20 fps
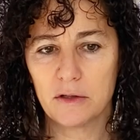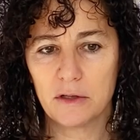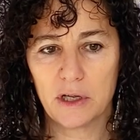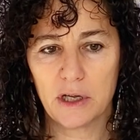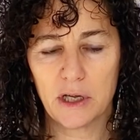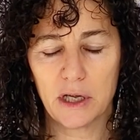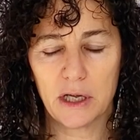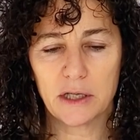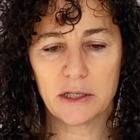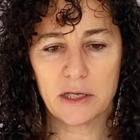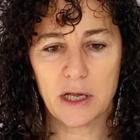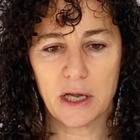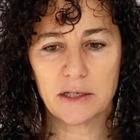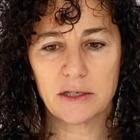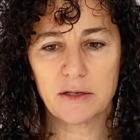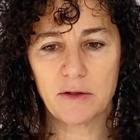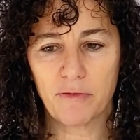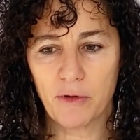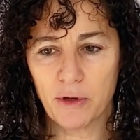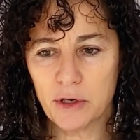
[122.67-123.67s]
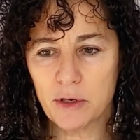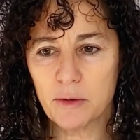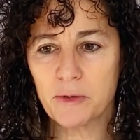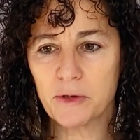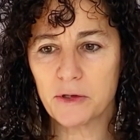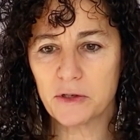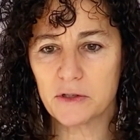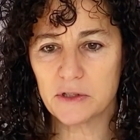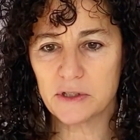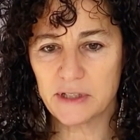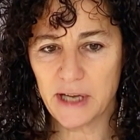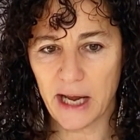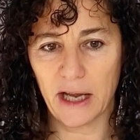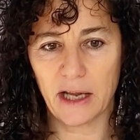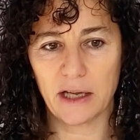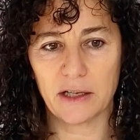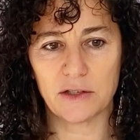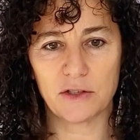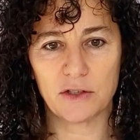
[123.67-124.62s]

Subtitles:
It's a vulnerable dance